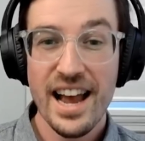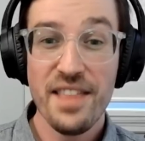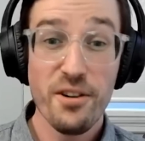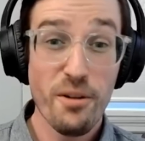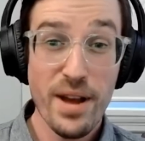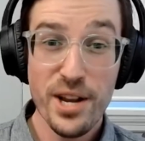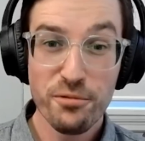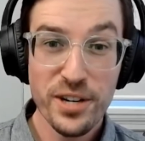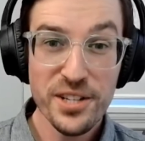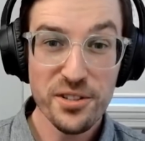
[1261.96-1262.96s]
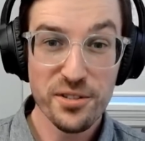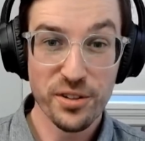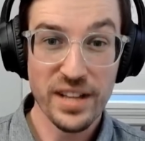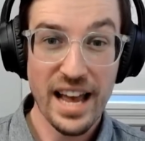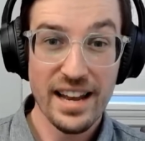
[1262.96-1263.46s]
And there are many reasons
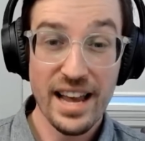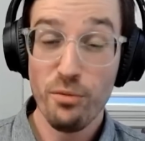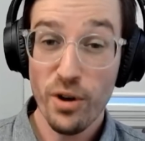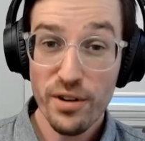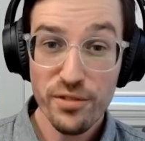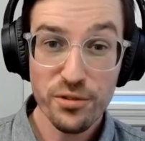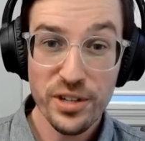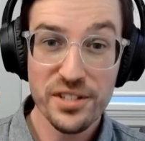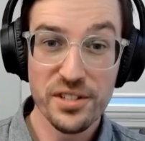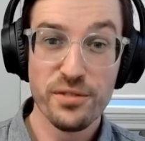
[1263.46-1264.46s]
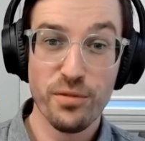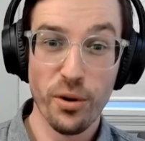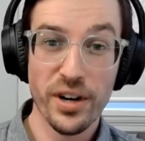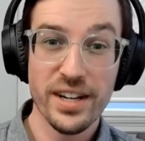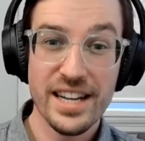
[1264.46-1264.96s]
for that. And one of the reasons
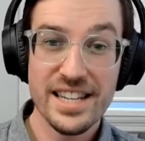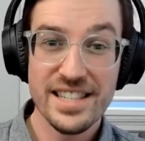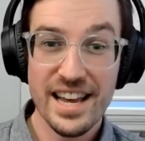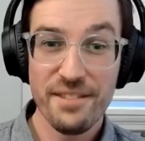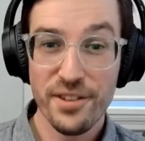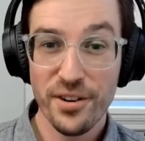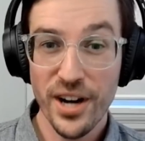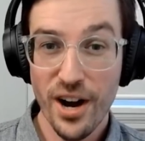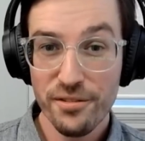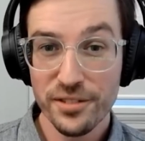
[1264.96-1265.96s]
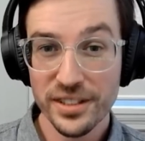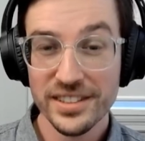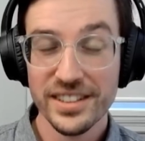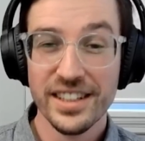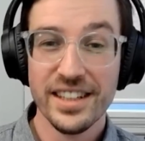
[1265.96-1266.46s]
for it is that very
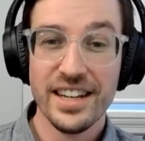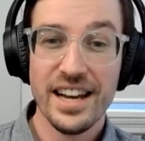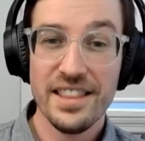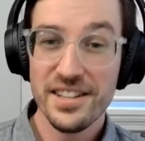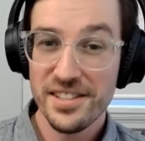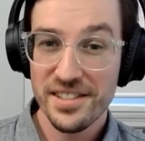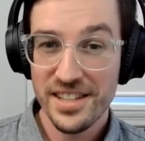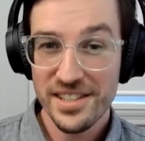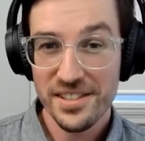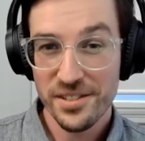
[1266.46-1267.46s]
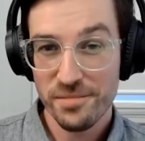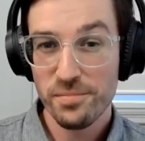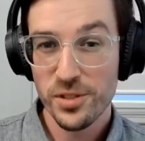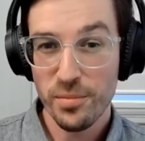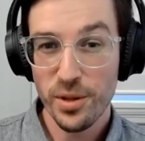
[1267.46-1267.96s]
often, and this is this is
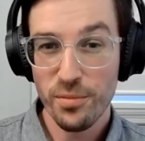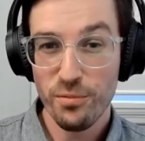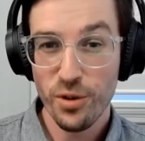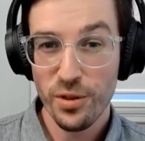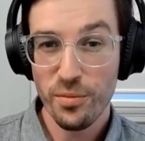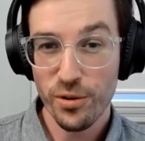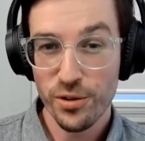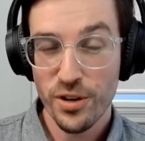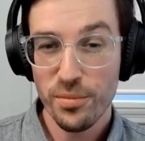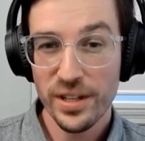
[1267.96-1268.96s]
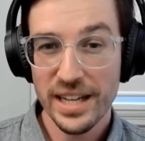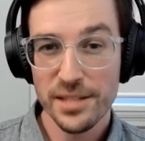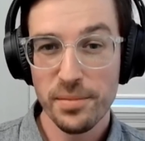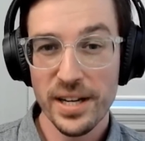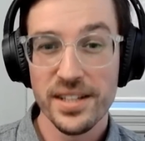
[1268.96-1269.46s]
some of the one of the more troubling
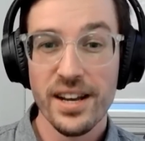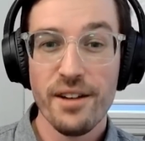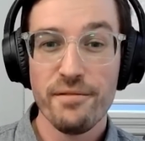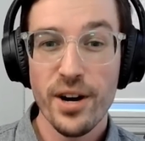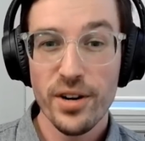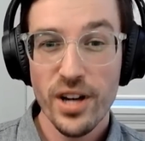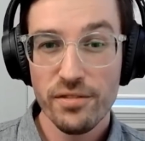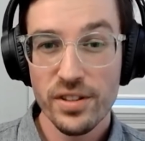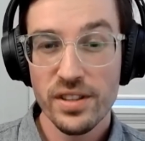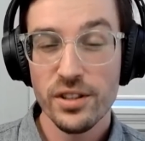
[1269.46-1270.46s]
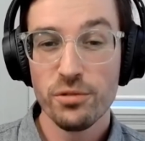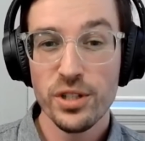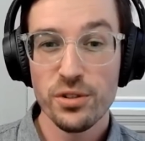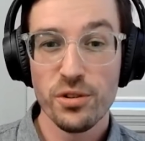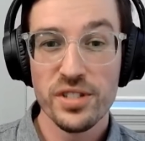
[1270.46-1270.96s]
aspects, very often the
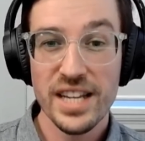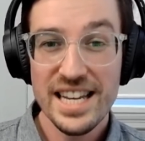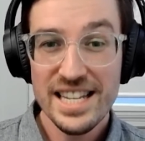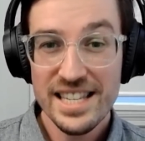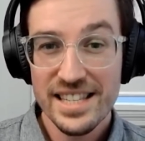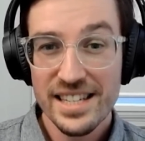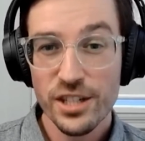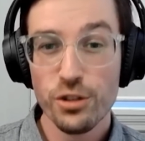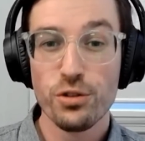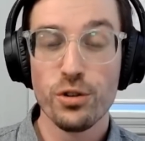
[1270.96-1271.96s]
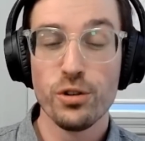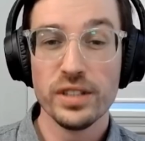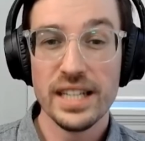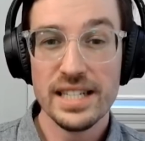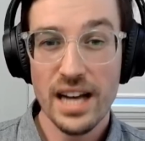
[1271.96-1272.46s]
resource is
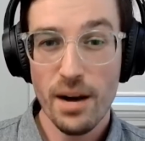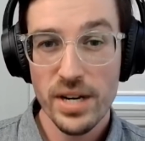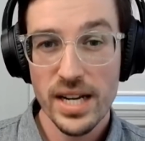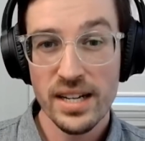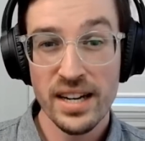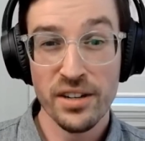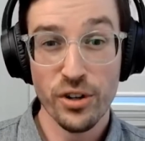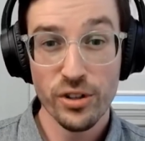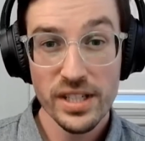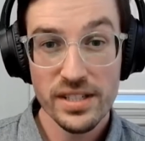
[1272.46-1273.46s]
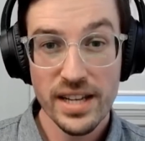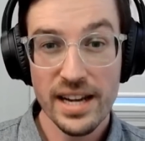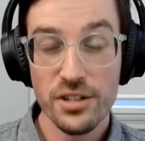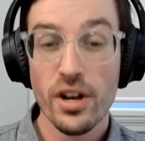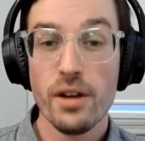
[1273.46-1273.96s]
controlled and dominated at an early
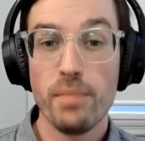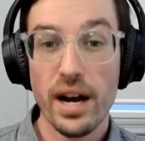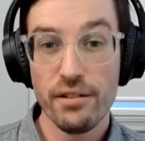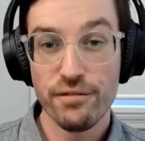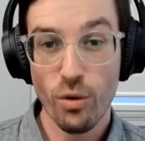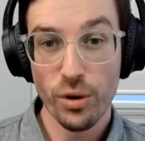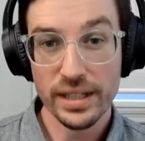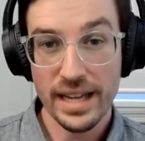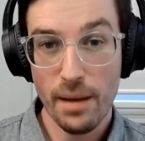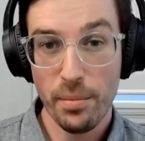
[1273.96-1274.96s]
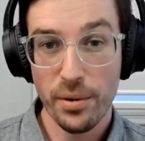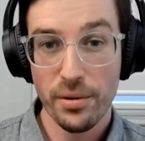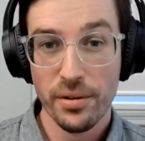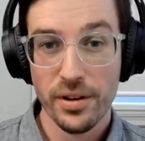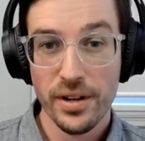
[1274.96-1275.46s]
stage by foreign
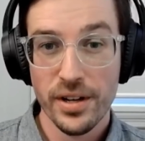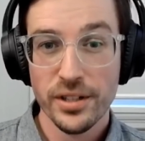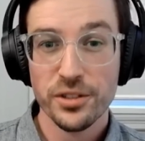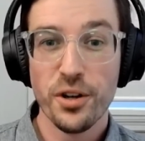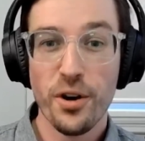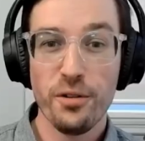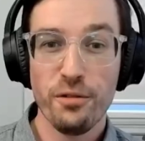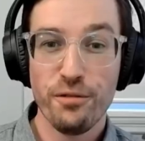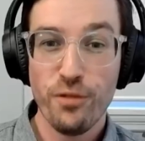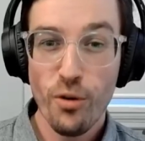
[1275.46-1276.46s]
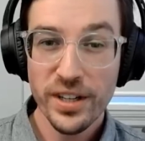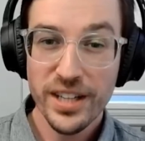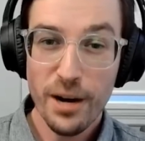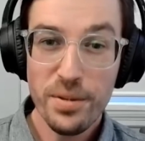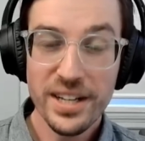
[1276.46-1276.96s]
capital. Mm-hmm. So
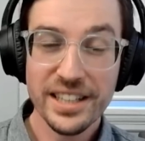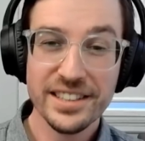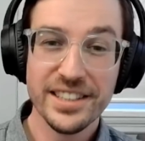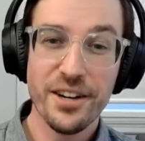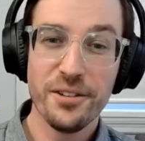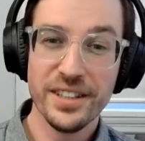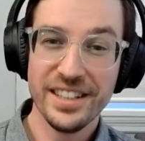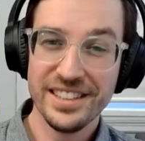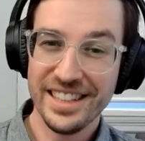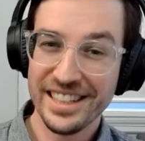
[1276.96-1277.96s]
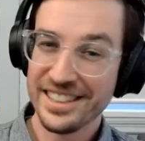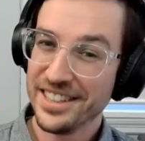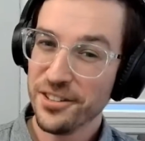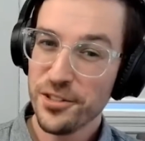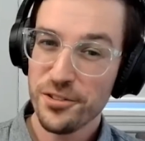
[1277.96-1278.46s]
foreign companies, you know, like
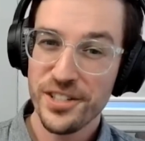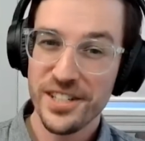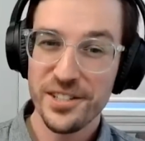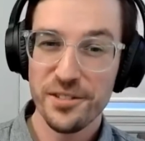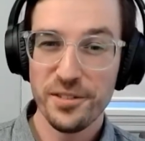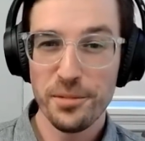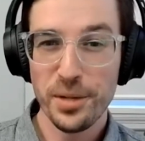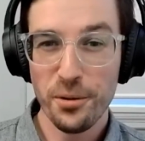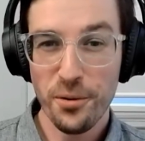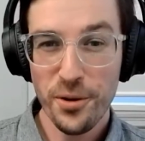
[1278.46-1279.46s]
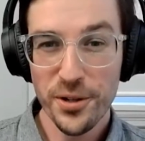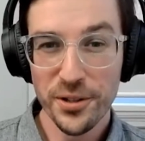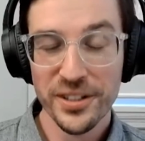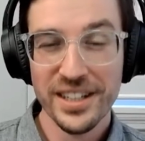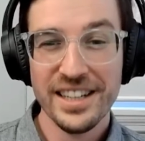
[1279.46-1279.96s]
they're interested in developing
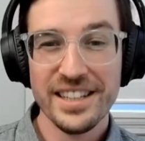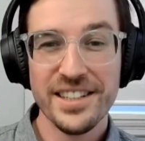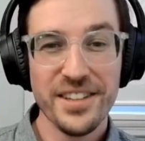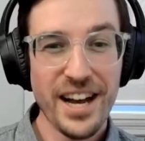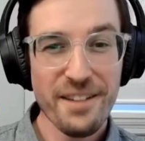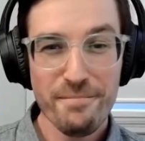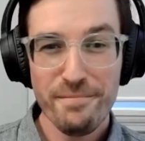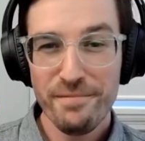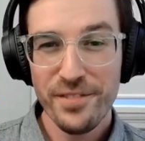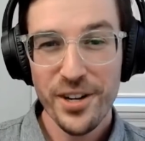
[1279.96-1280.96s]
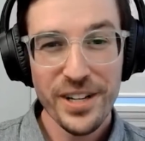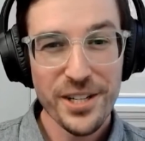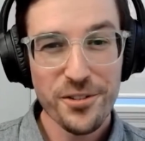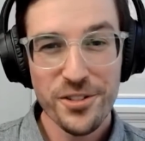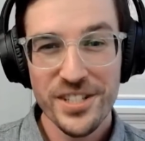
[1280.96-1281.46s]
oil, they're not very
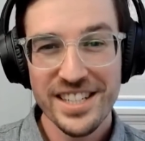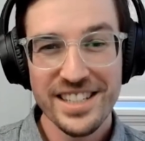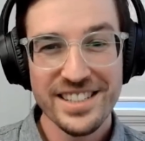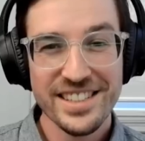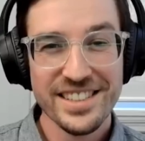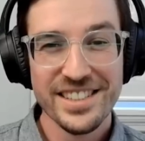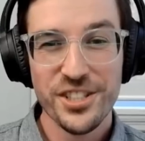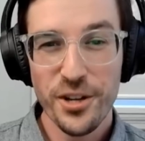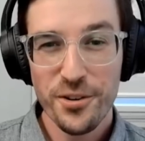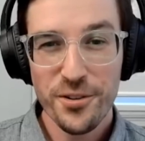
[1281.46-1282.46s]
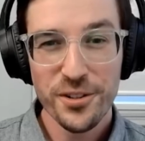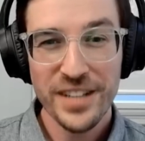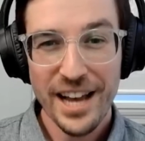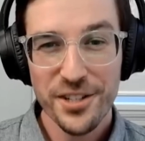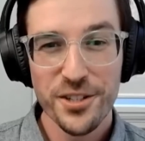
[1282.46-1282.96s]
interested in general
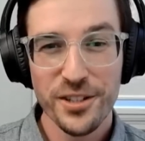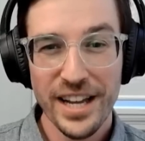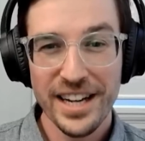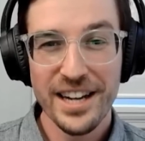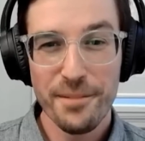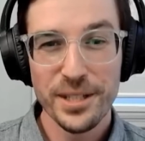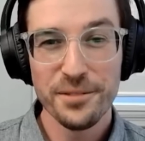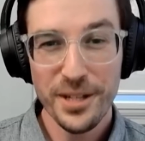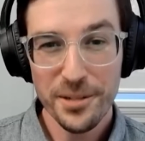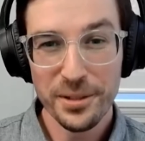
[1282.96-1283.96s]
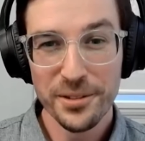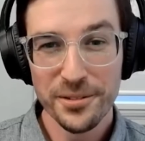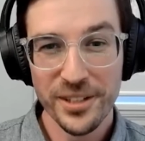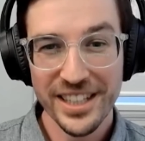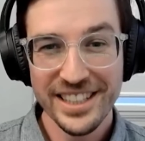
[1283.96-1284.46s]
national economic development,
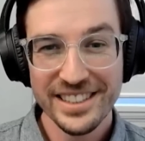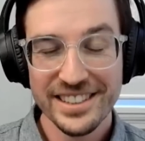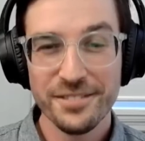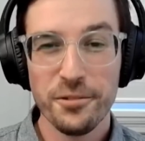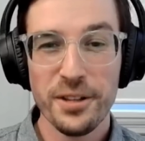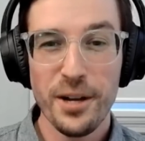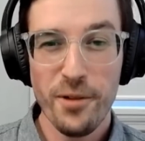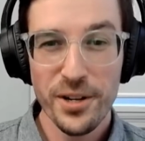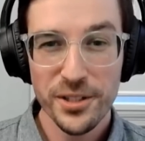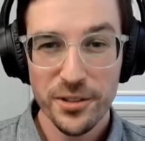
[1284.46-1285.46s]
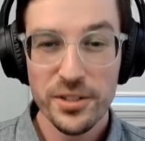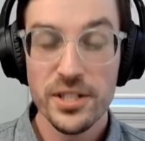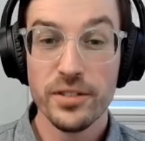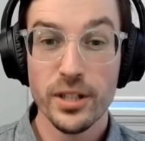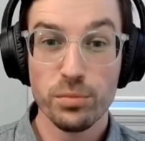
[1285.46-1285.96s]
right? What they want to do is
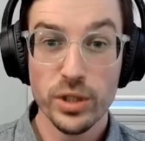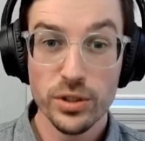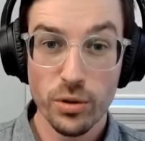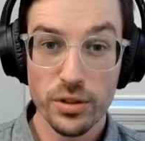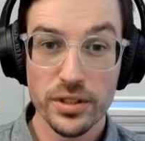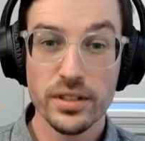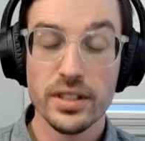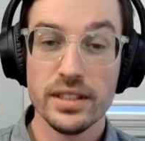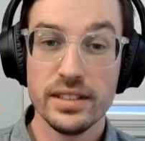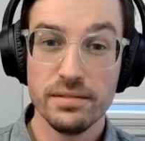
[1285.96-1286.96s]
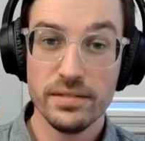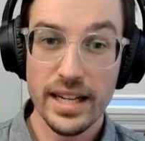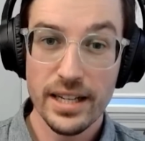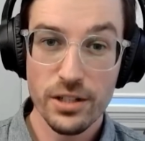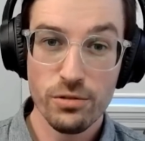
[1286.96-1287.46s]
develop resources that
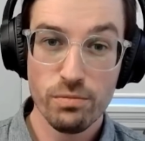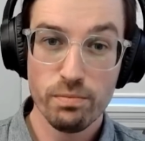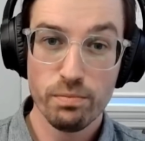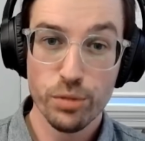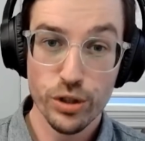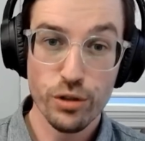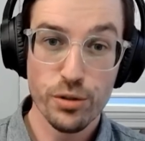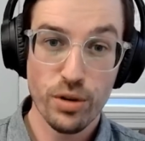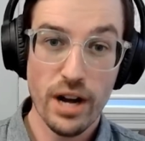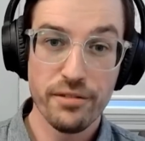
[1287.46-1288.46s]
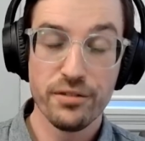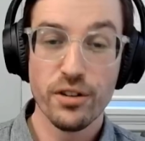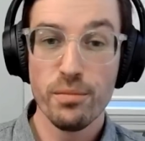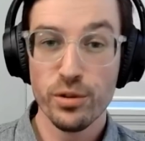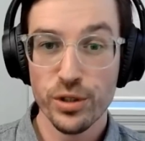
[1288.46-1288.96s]
they can produce profit
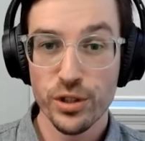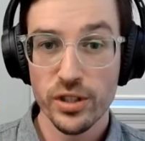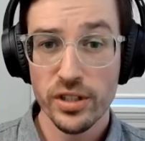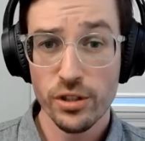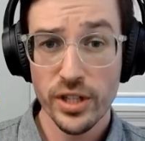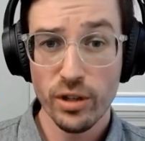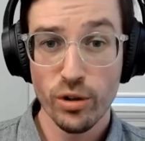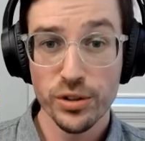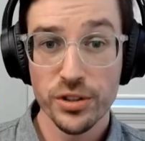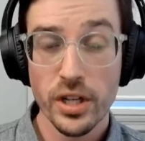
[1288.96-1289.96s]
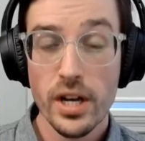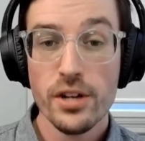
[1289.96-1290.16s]
from to return to their shareholders.